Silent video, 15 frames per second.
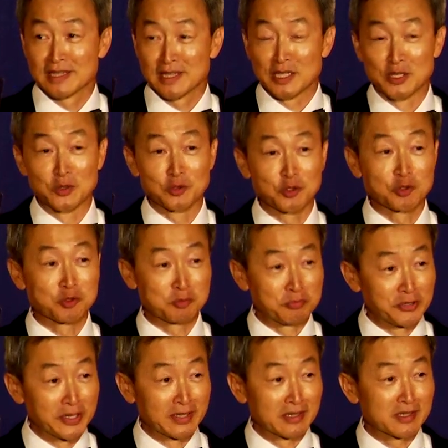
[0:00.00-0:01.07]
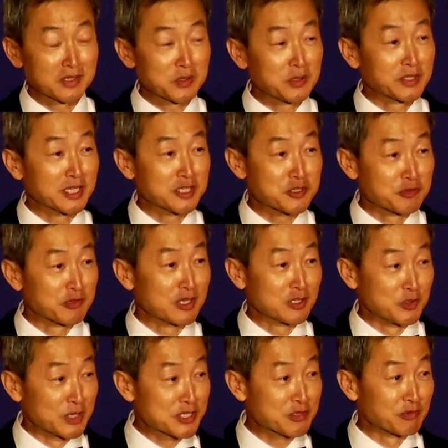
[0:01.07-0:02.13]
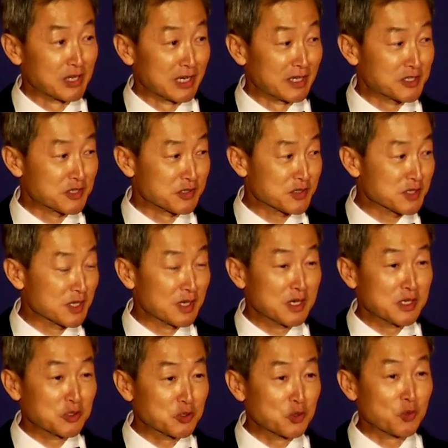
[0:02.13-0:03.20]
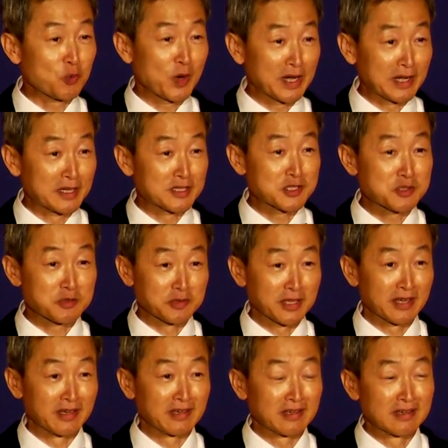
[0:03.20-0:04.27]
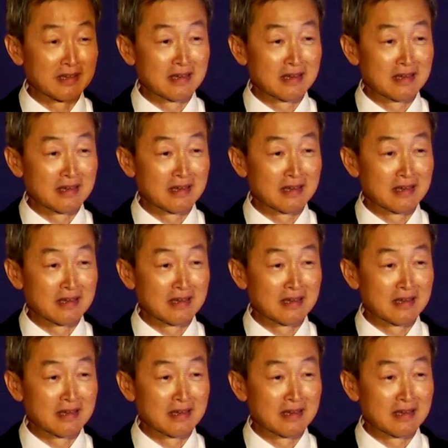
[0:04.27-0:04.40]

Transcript: in order to bring Korea-U.S. relations to what it is today,